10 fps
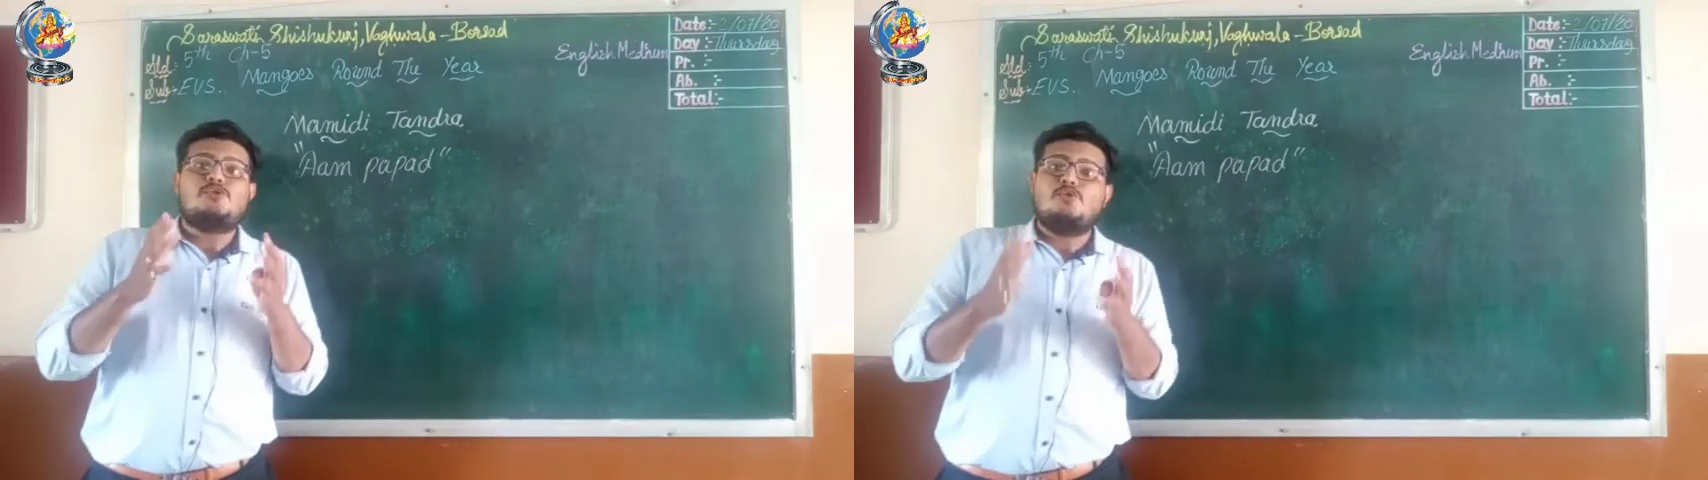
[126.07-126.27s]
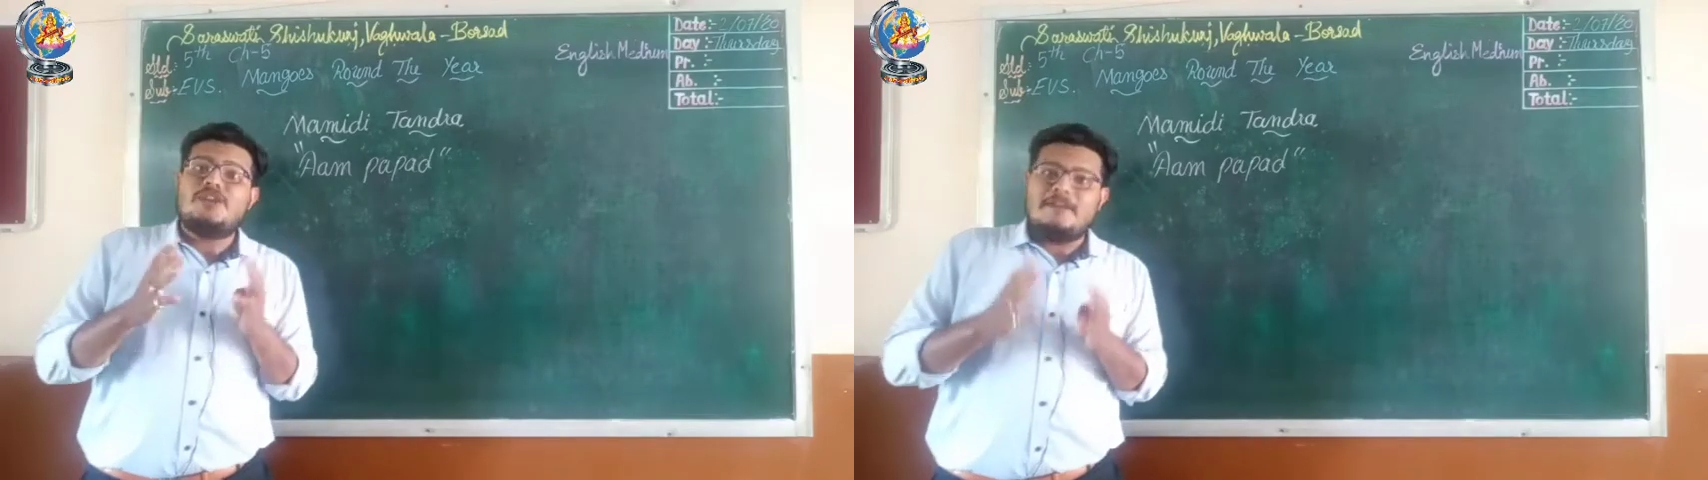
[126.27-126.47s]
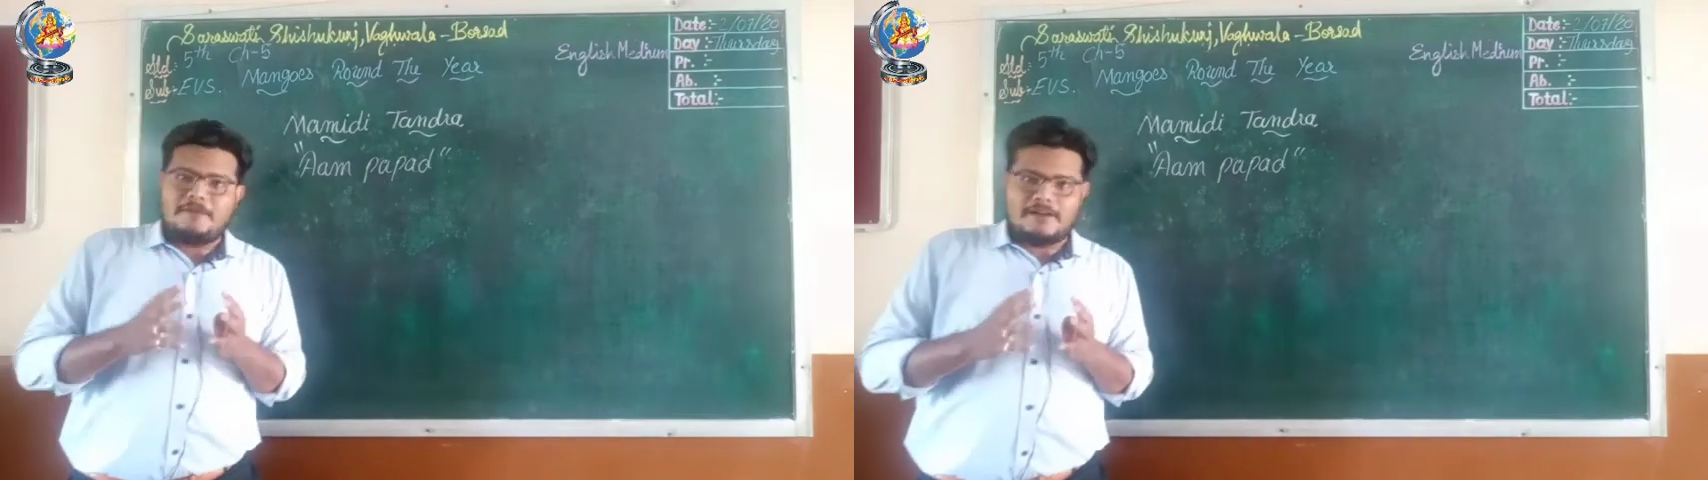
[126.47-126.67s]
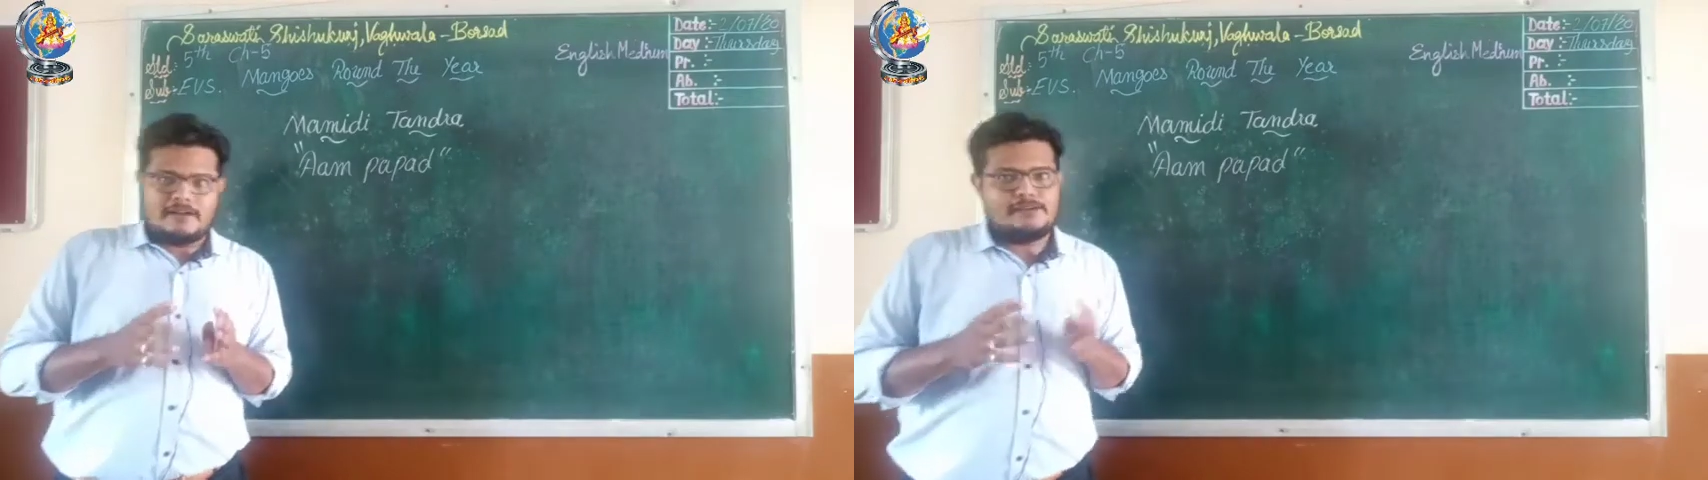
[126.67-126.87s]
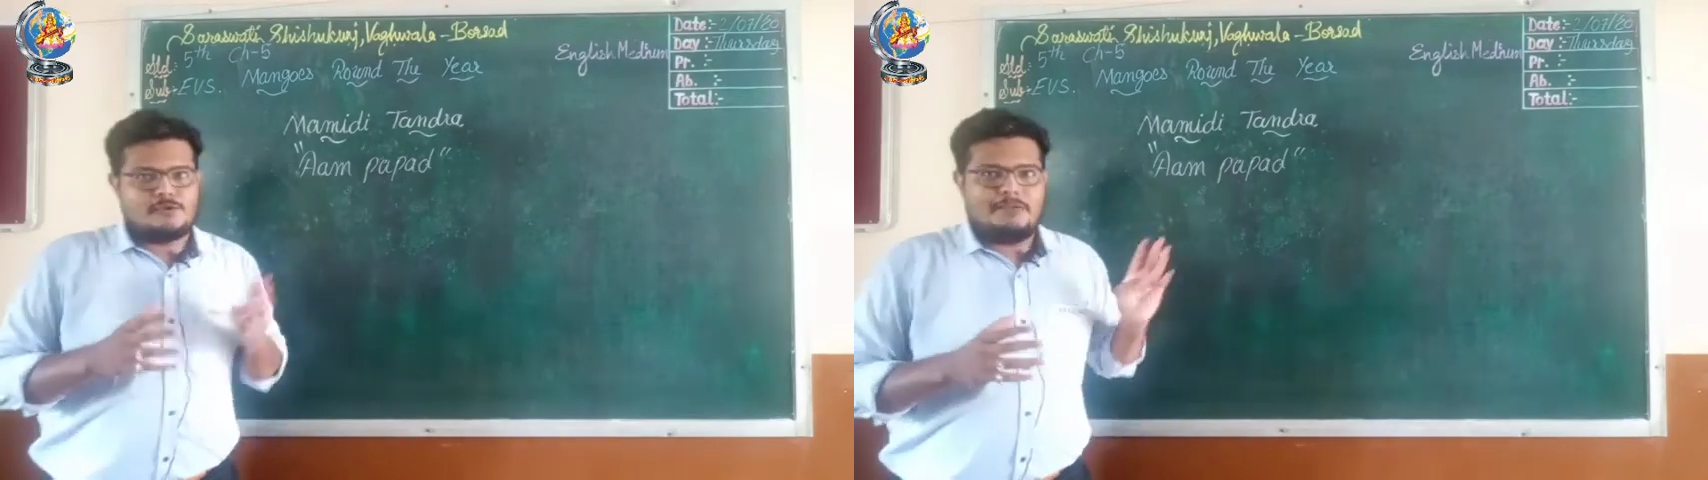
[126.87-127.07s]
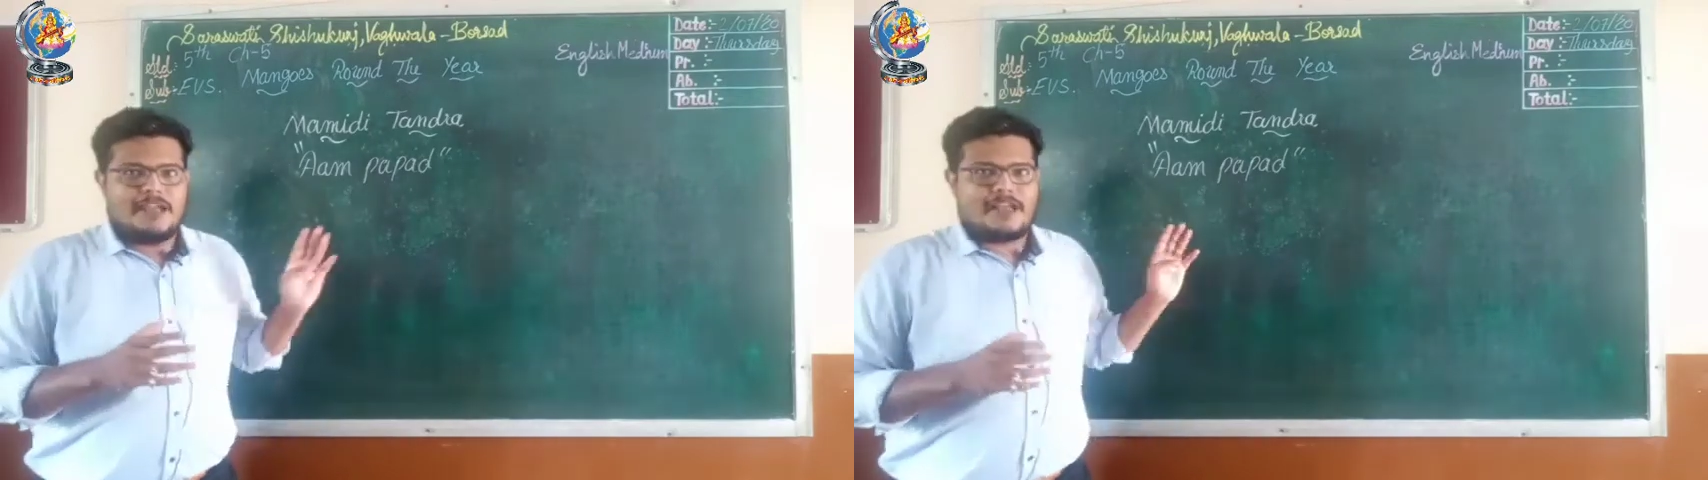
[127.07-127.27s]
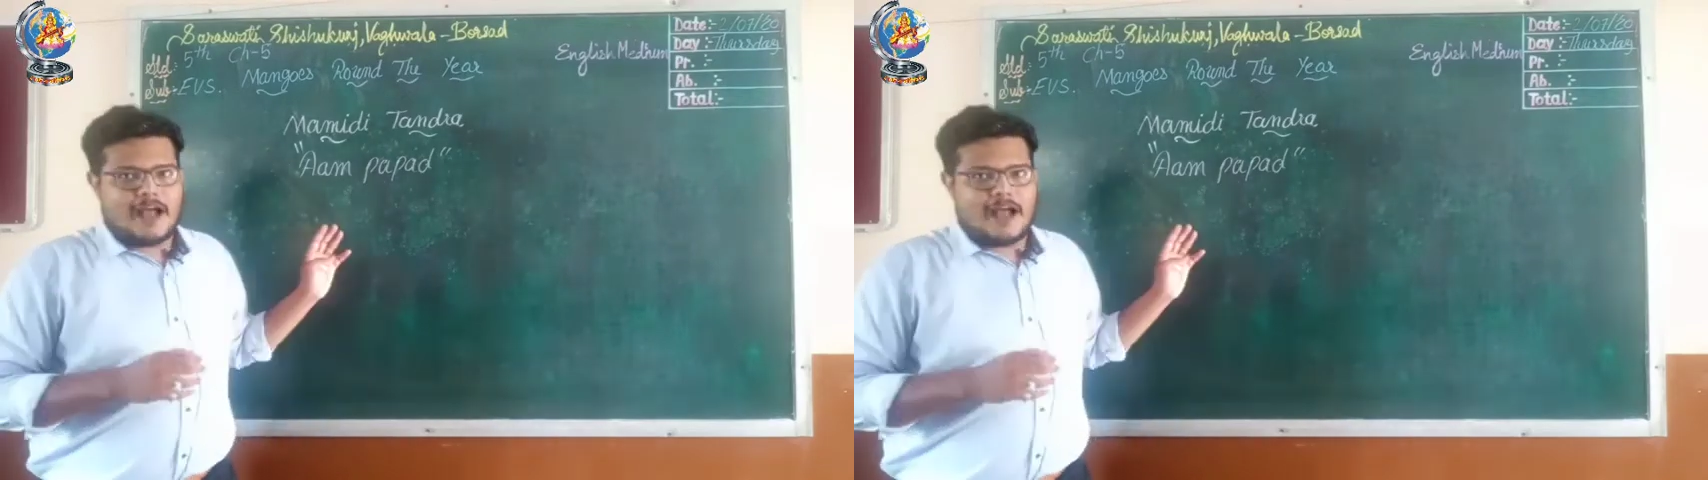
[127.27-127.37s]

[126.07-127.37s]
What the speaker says: too difficult to make